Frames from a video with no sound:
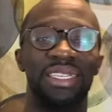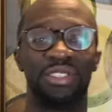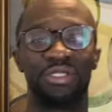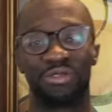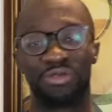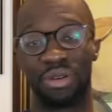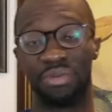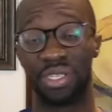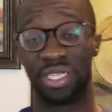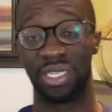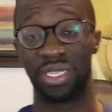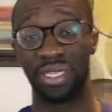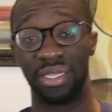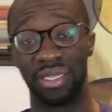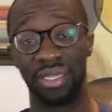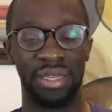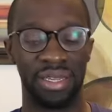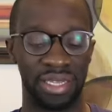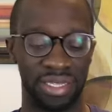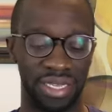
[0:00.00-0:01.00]

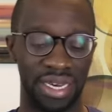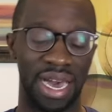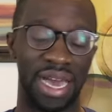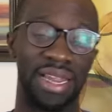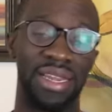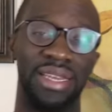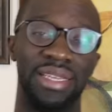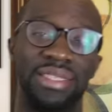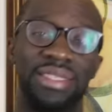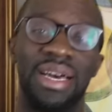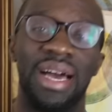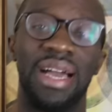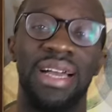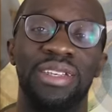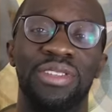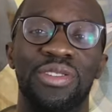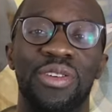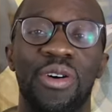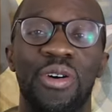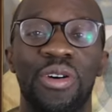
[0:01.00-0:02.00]
description. There's a lot of
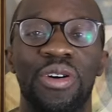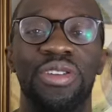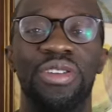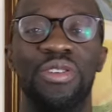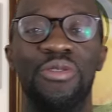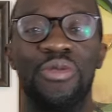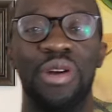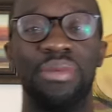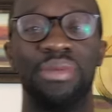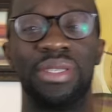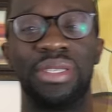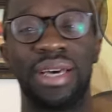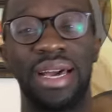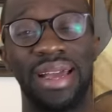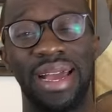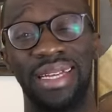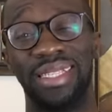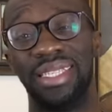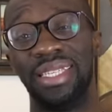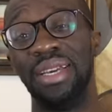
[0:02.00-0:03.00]
designs on the
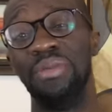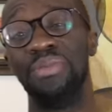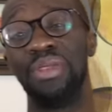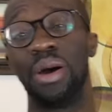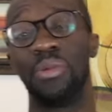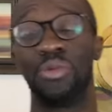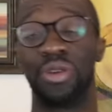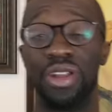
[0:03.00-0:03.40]
website. I teamed up